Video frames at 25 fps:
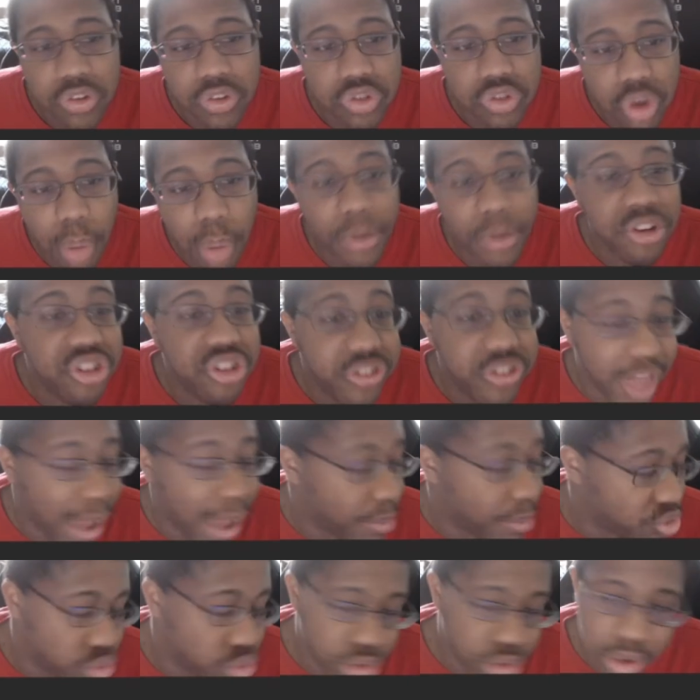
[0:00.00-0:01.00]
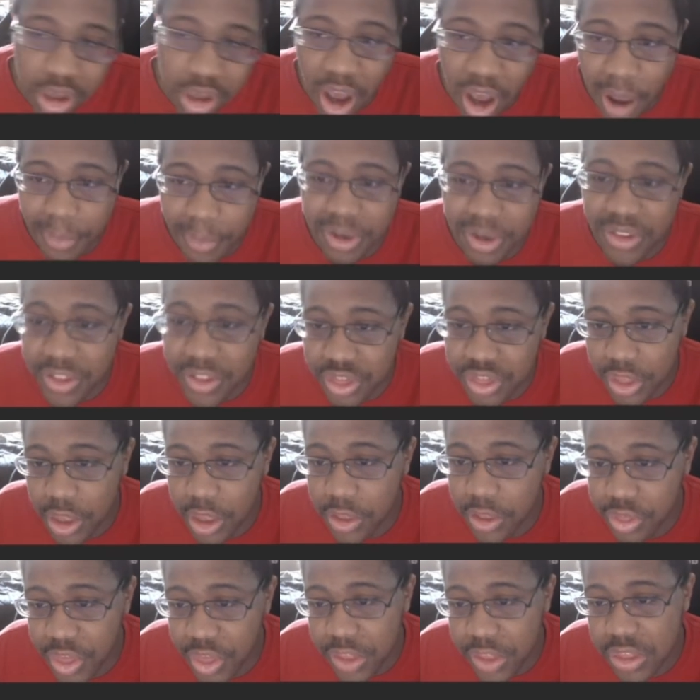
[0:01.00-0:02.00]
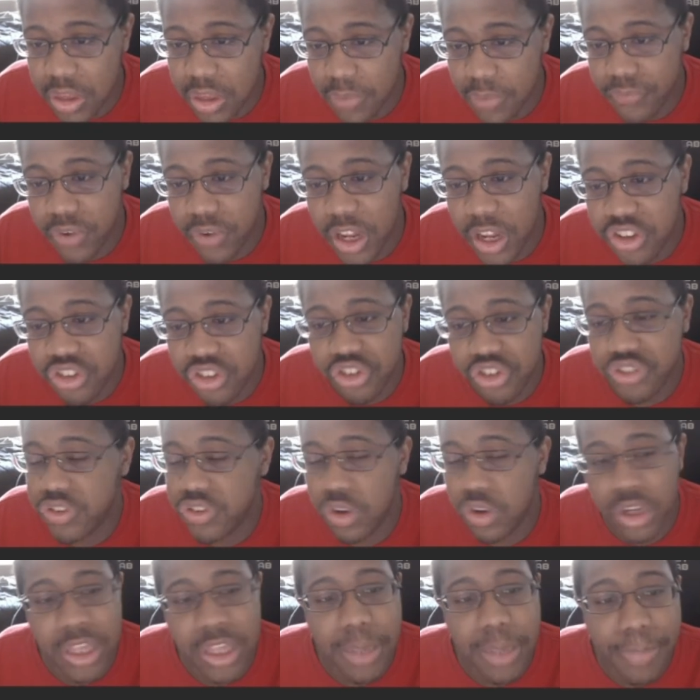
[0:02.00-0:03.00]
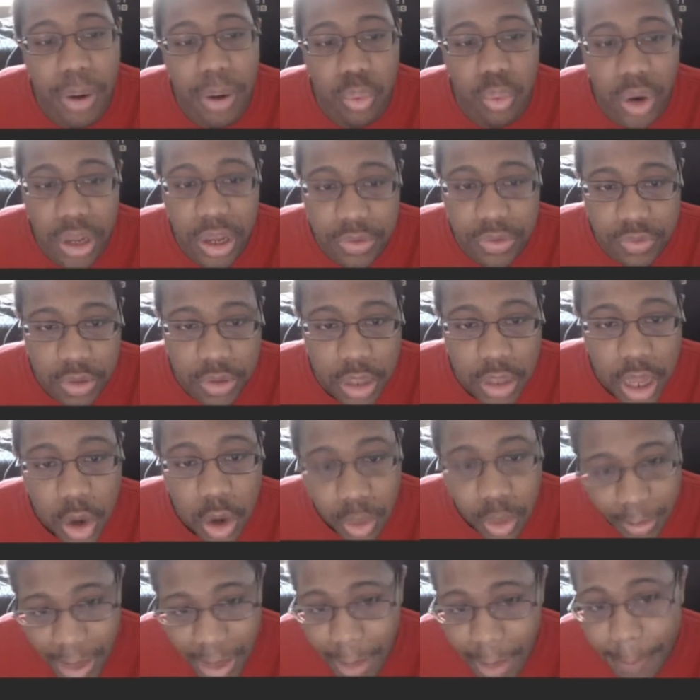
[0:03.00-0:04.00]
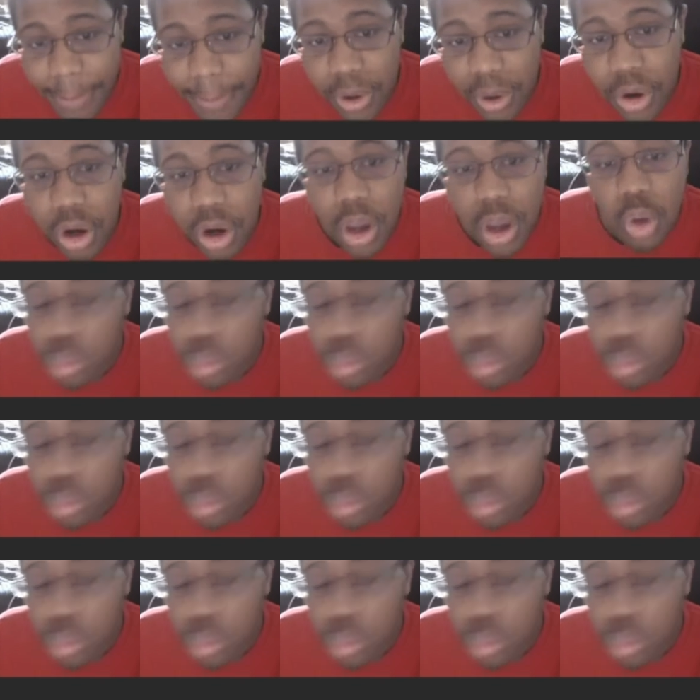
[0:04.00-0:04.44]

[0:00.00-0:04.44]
so much damage to the economy that the inflation is just going to keep on rising. Remember